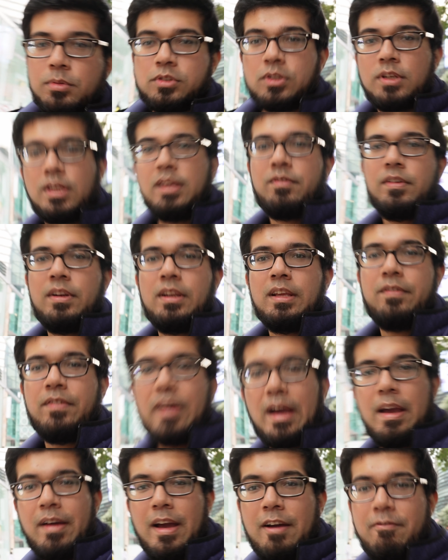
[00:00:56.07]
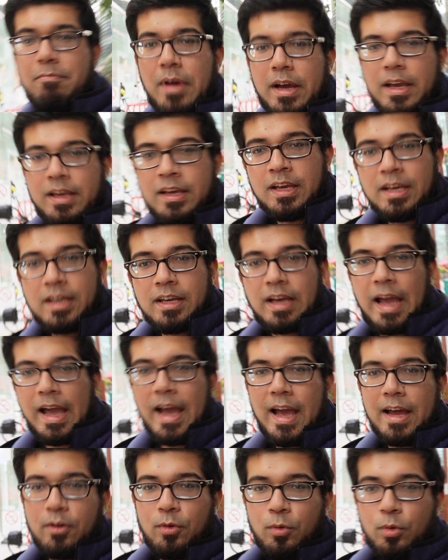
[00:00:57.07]
So even if I have my
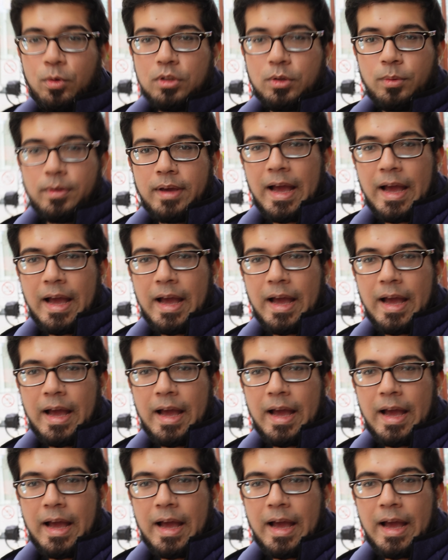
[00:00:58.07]
hand all the way